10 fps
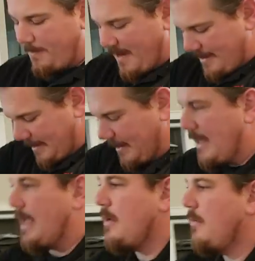is
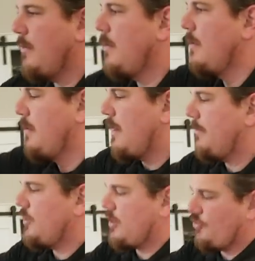basically,
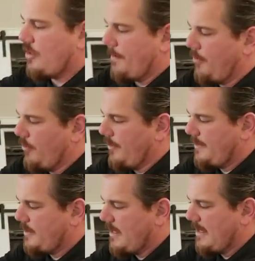I'm just gonna try to pull
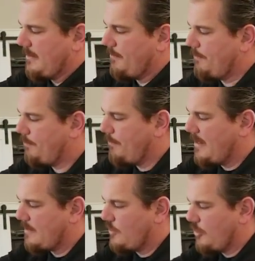this so that it
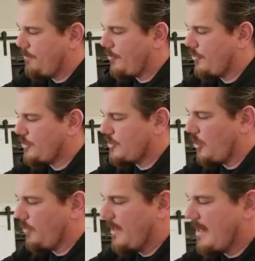gets good purchase
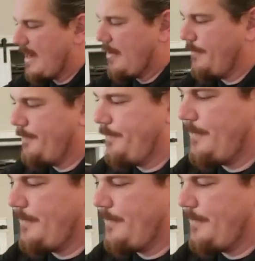all the way down.